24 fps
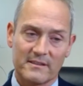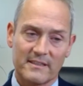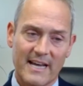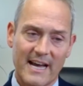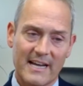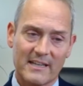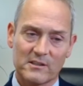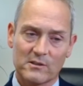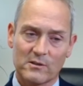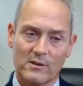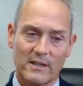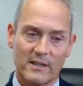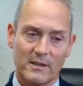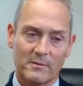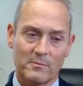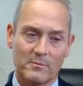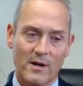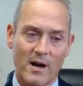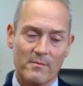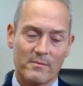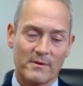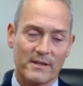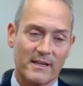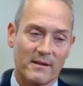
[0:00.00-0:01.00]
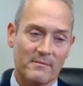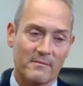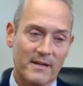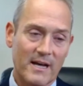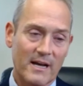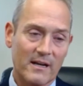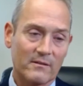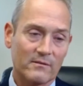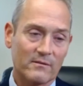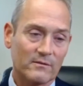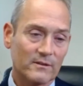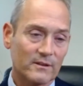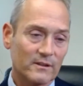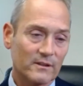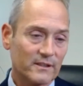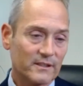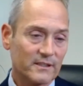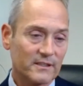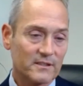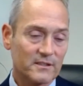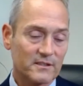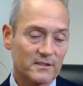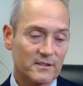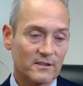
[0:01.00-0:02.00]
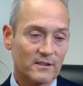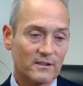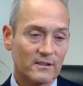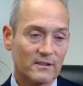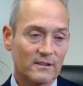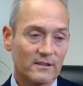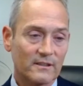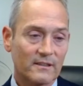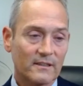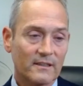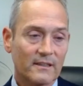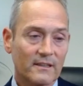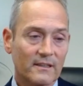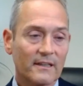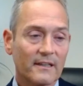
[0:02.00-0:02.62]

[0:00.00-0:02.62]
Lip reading: Tax credit property, I'm not really sure